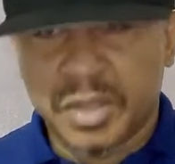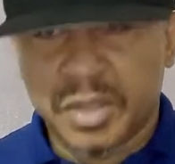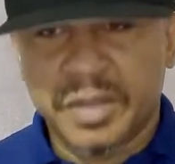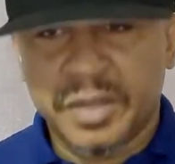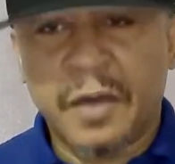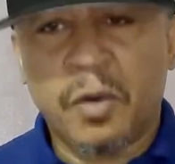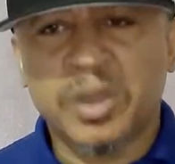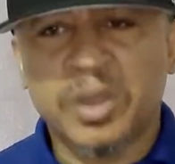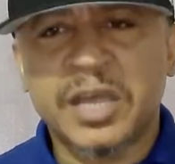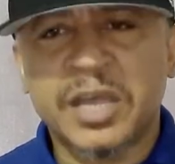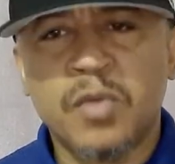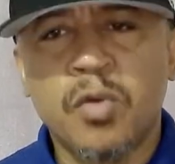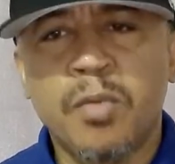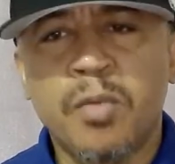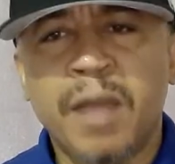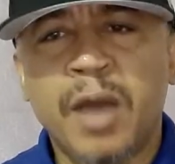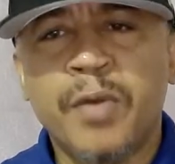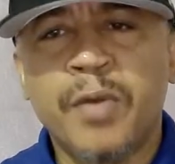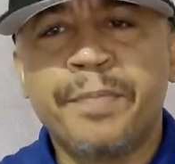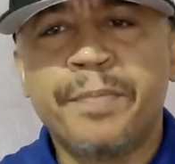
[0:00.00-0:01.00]
there was a
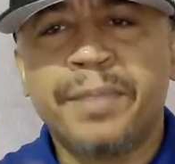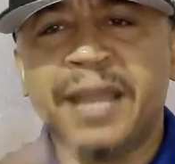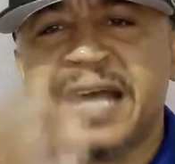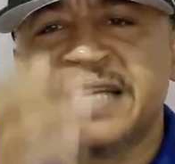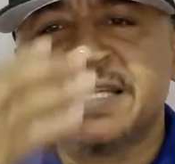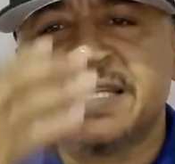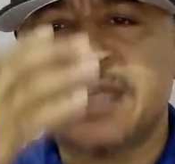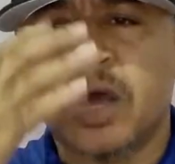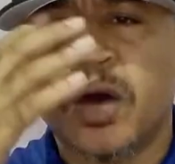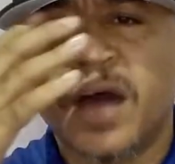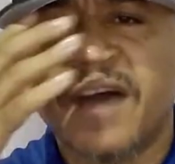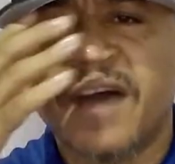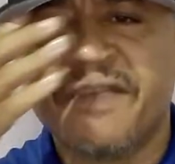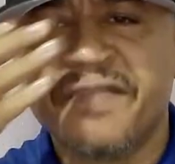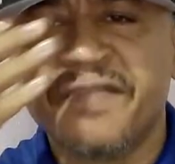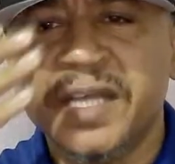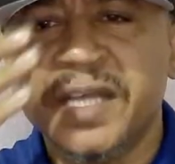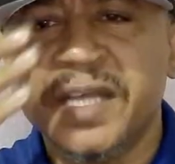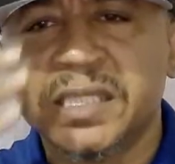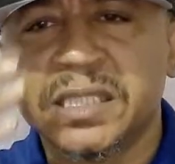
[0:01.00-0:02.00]
woman with plaster on her
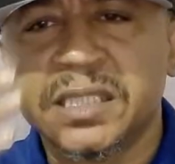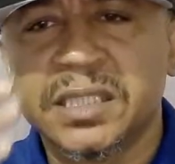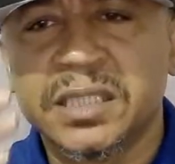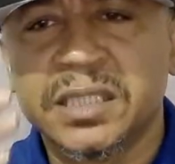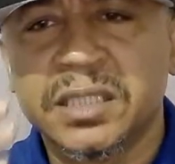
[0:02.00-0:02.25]
face.